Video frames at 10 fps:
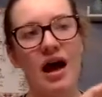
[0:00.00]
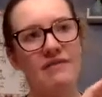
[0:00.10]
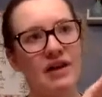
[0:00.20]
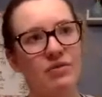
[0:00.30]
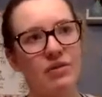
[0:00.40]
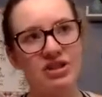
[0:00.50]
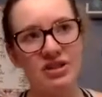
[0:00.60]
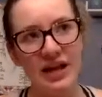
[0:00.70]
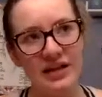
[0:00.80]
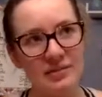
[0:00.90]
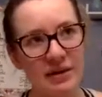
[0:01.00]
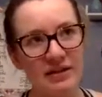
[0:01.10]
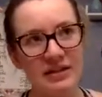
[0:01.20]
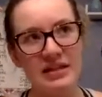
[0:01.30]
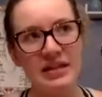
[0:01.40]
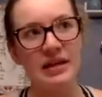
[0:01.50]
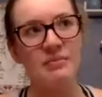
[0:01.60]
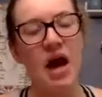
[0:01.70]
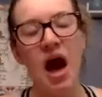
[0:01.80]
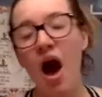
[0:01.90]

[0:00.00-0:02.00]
I've had questions asked about the team.